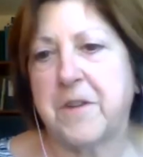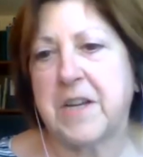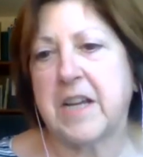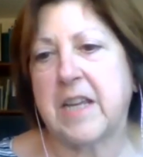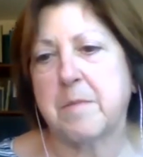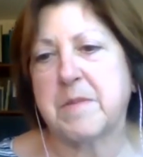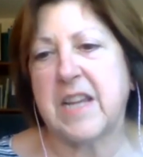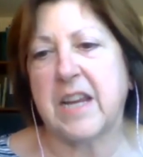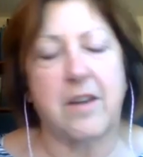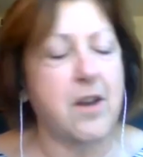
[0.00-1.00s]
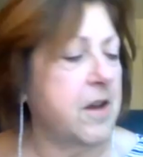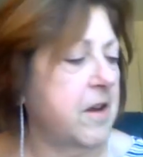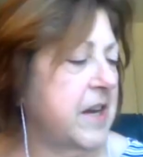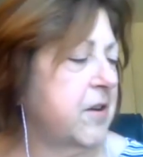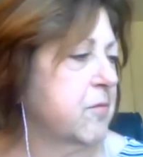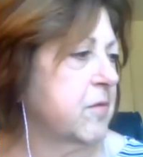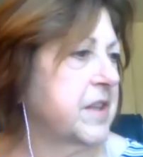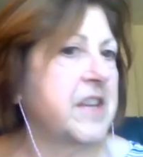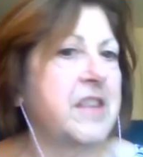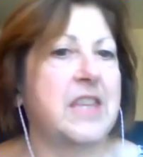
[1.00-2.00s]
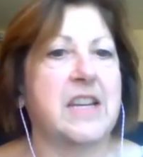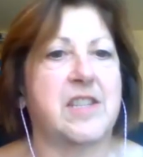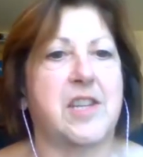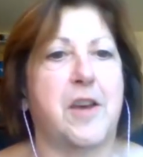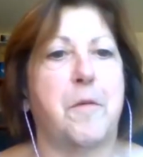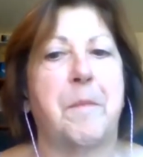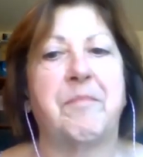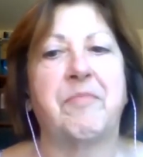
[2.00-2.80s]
And I kept saying, no, I don't really think so.